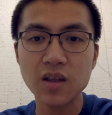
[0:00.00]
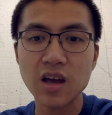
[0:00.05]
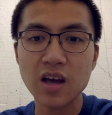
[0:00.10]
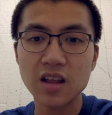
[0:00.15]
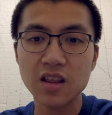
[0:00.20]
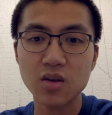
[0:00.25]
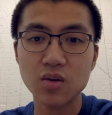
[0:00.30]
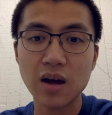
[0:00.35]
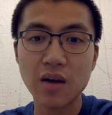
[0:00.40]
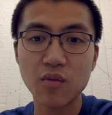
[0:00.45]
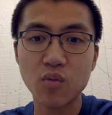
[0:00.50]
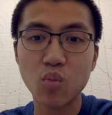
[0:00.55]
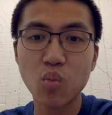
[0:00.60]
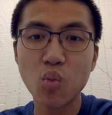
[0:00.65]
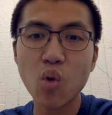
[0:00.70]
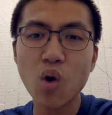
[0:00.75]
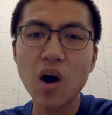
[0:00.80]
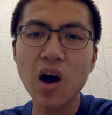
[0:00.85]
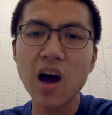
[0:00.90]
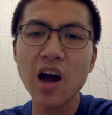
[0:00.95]
they would have
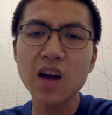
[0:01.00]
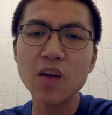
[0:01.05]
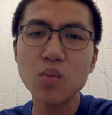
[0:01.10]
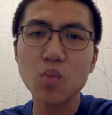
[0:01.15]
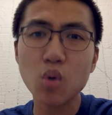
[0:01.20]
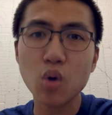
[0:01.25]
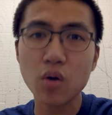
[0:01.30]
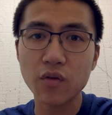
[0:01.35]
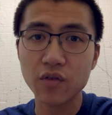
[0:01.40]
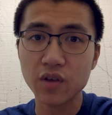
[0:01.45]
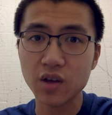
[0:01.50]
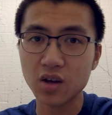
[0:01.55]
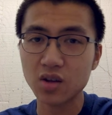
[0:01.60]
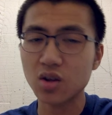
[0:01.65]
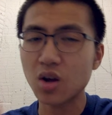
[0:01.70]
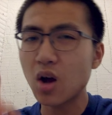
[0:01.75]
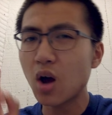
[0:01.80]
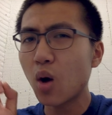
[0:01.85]
one more field,